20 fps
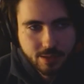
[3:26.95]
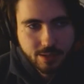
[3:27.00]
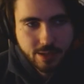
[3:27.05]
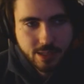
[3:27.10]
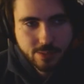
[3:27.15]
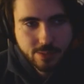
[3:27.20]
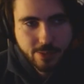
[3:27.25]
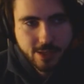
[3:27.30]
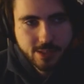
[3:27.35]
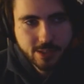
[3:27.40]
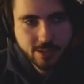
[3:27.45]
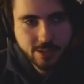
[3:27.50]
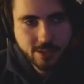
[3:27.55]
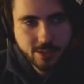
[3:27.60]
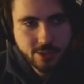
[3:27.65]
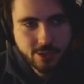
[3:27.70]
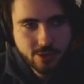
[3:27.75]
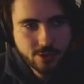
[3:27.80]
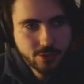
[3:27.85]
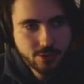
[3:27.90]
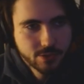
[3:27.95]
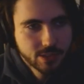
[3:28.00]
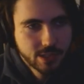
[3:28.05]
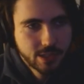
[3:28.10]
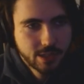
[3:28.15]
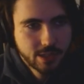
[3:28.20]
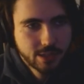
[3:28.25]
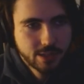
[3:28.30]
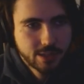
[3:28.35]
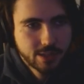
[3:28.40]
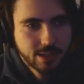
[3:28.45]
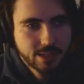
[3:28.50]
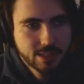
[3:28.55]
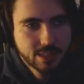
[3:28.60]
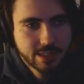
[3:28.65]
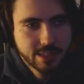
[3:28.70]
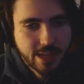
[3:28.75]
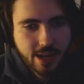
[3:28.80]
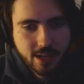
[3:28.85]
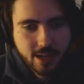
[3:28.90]
is basically using
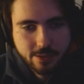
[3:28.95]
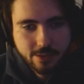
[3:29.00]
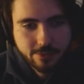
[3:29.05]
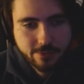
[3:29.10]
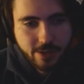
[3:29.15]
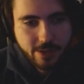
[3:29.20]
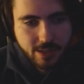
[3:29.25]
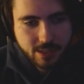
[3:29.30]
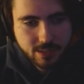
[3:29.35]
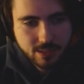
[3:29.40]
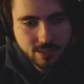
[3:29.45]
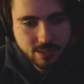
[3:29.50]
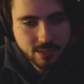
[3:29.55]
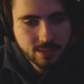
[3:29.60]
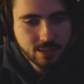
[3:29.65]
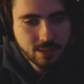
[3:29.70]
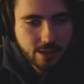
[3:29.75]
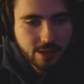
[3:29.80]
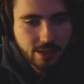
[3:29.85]
stacked effects.